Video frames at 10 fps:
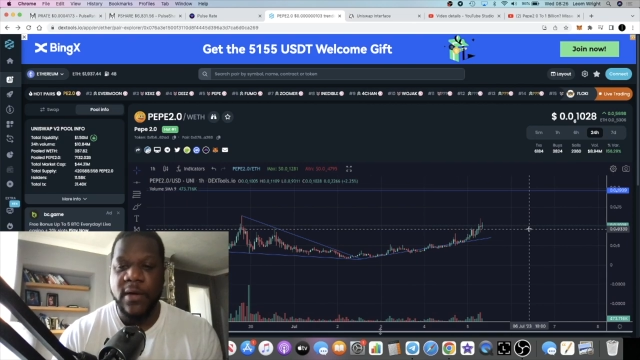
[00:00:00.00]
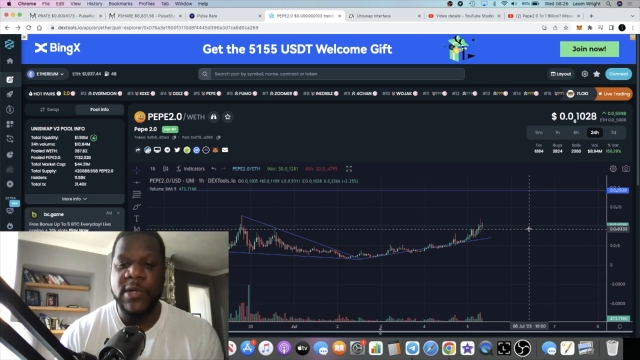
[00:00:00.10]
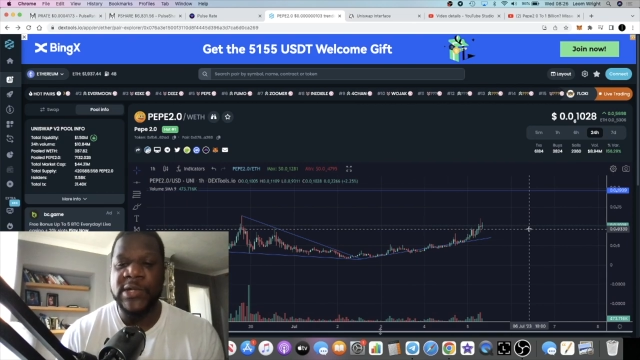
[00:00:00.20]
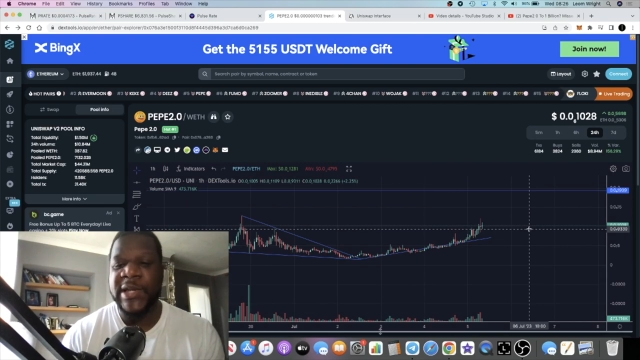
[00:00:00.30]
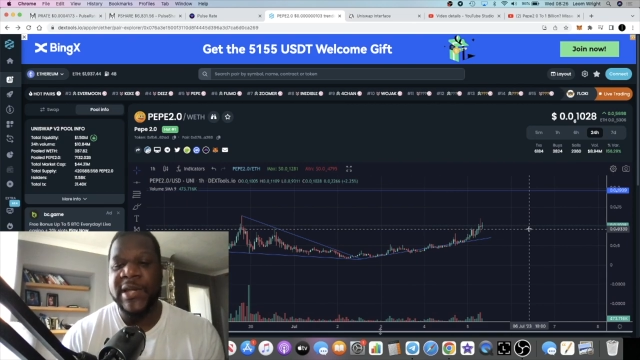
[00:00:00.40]
I'm
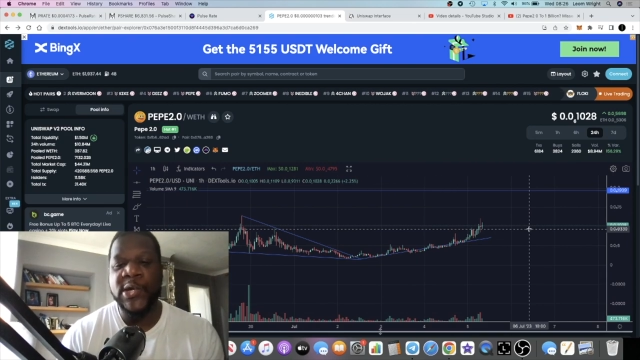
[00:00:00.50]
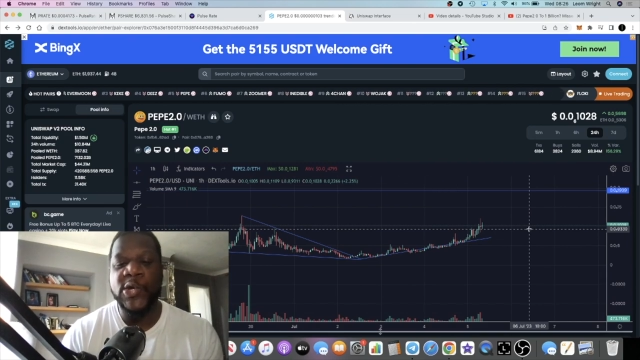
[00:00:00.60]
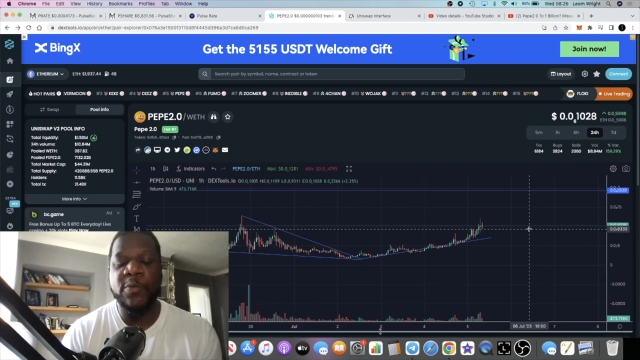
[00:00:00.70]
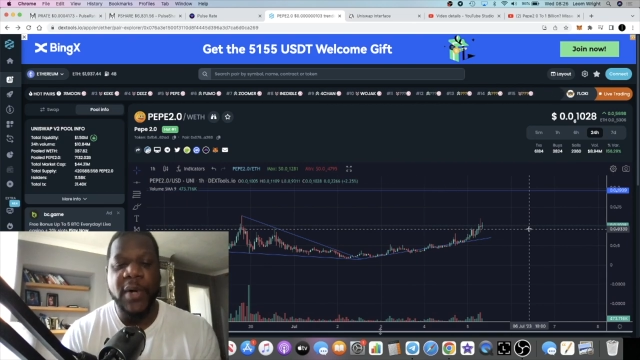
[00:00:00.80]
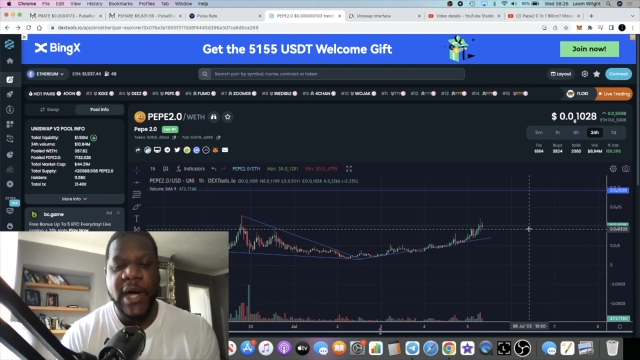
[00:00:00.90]
not saying you
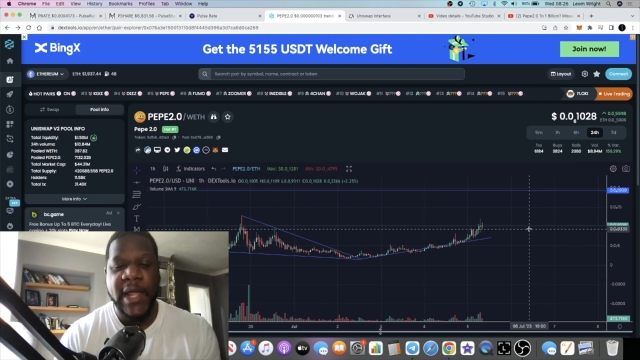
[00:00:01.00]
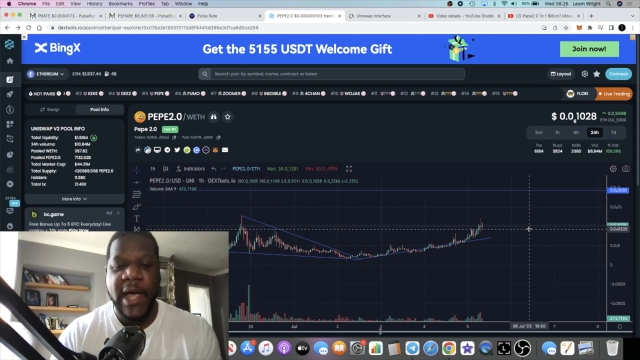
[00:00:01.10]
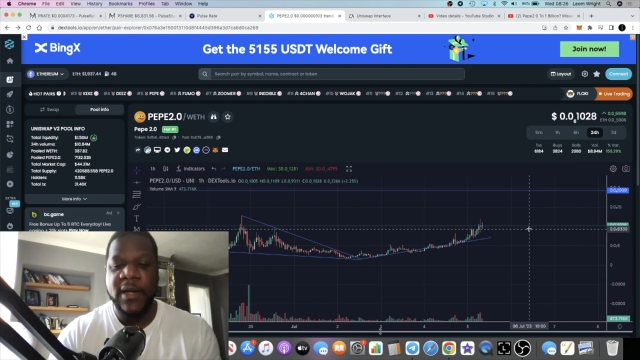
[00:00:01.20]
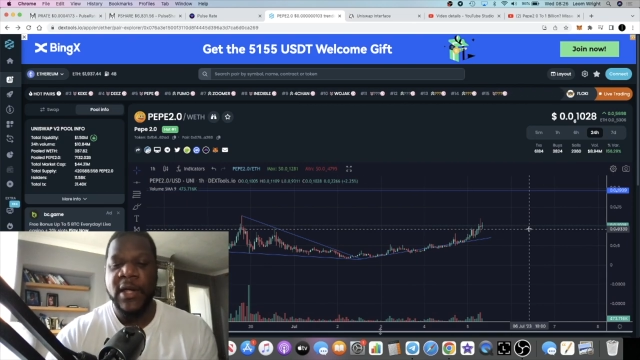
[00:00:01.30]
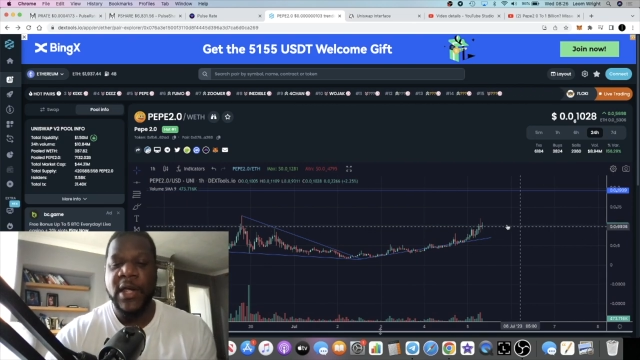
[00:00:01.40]
should buy
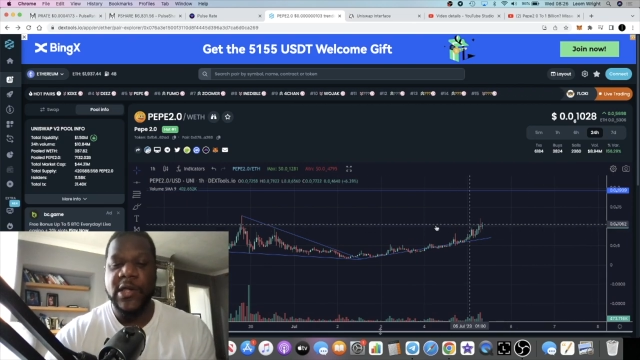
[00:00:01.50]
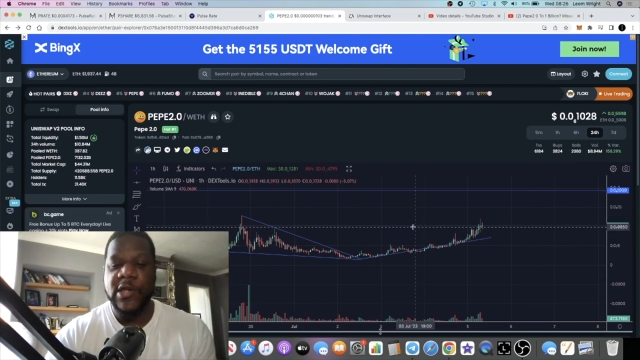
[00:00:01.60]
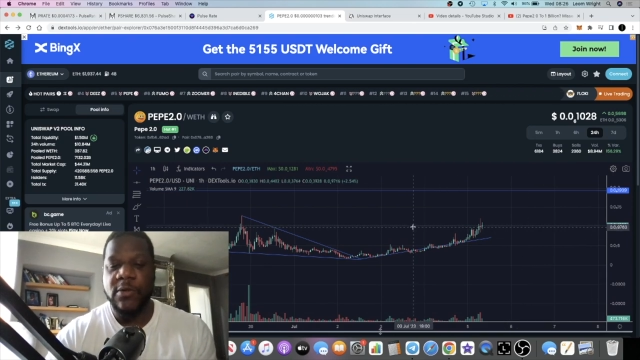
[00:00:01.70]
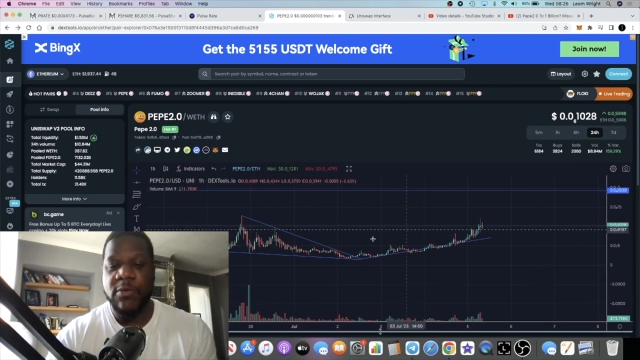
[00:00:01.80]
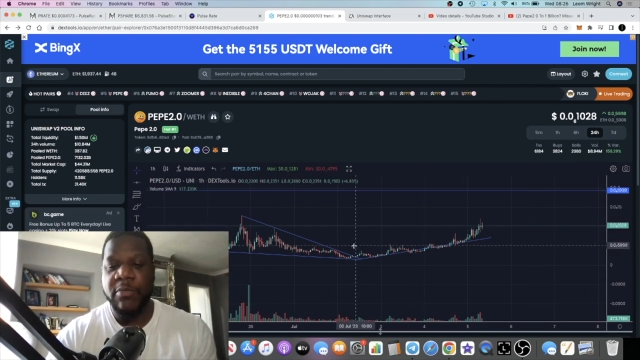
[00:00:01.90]
that. You
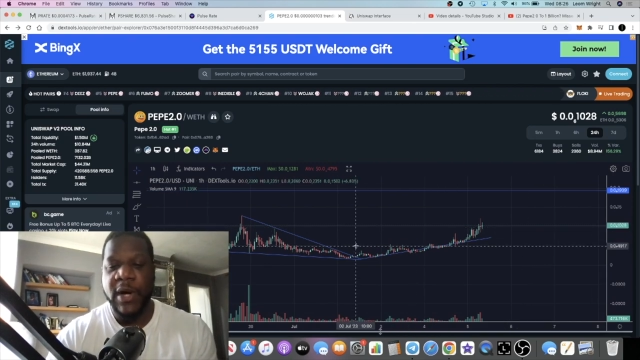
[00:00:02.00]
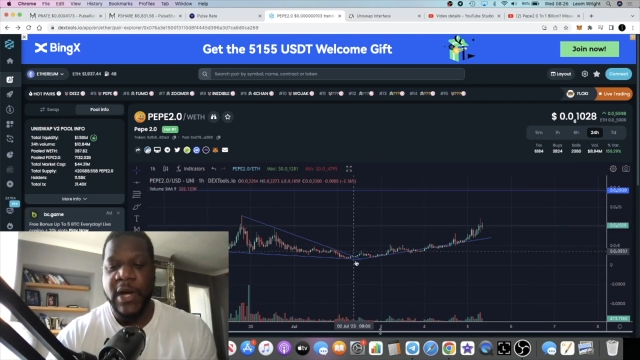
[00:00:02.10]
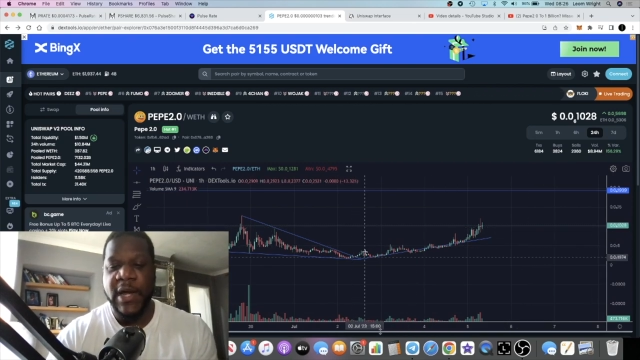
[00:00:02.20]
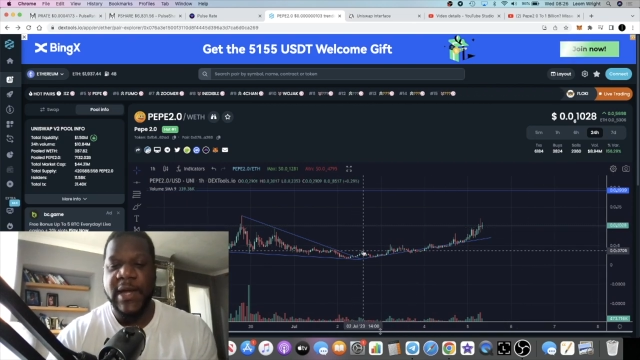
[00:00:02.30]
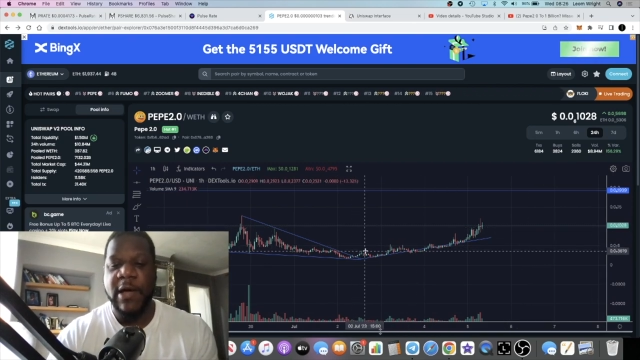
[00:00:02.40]
should have been buying
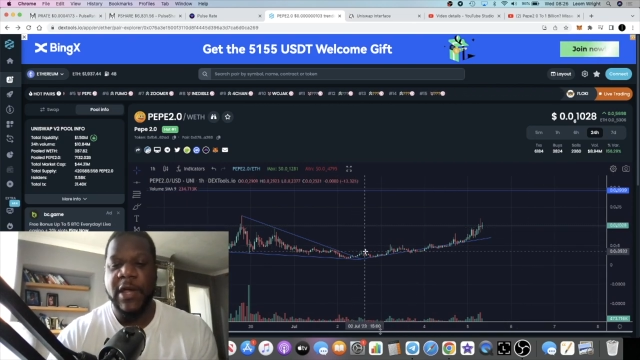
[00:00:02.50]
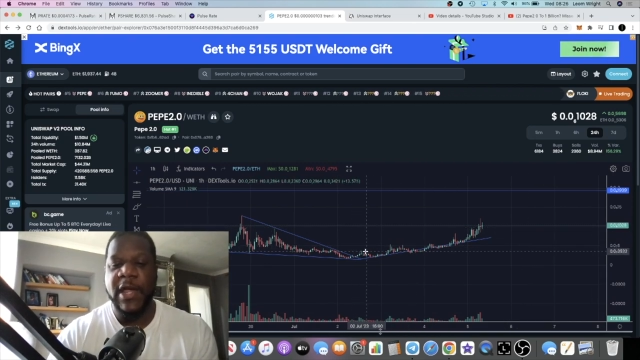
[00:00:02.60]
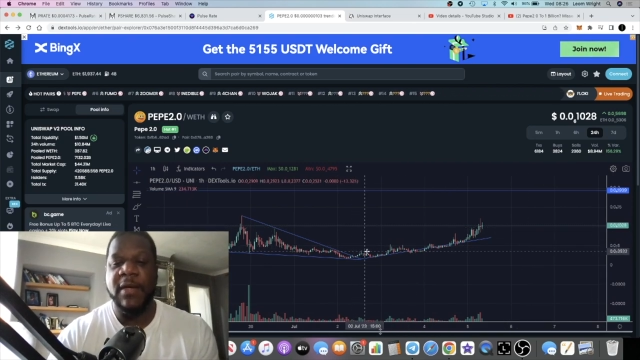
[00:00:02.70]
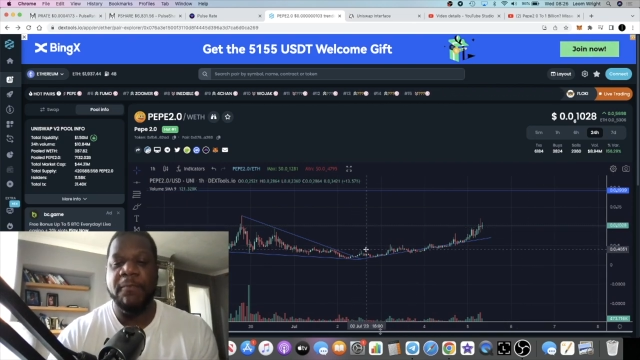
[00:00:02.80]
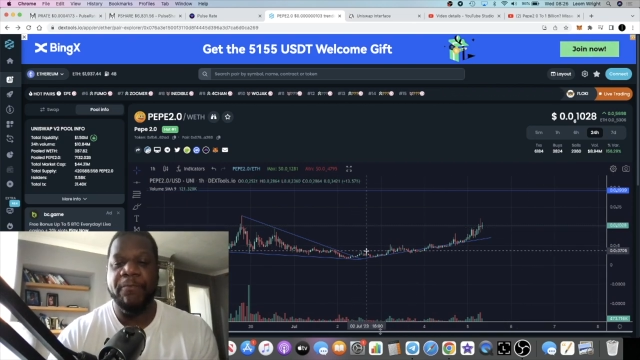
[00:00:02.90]
it down here.